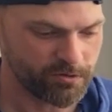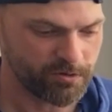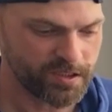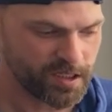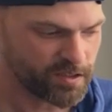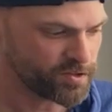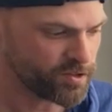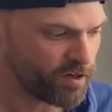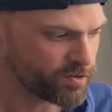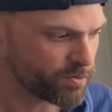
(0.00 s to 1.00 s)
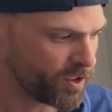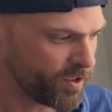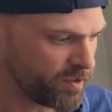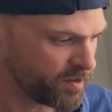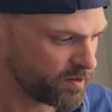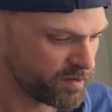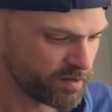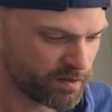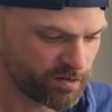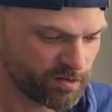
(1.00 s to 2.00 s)
Do we take this off to play?
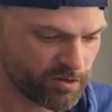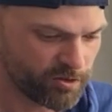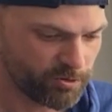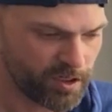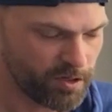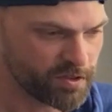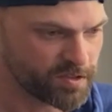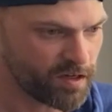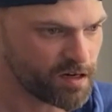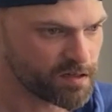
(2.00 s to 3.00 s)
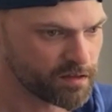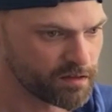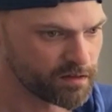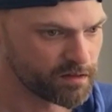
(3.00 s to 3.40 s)
Or do we keep this on?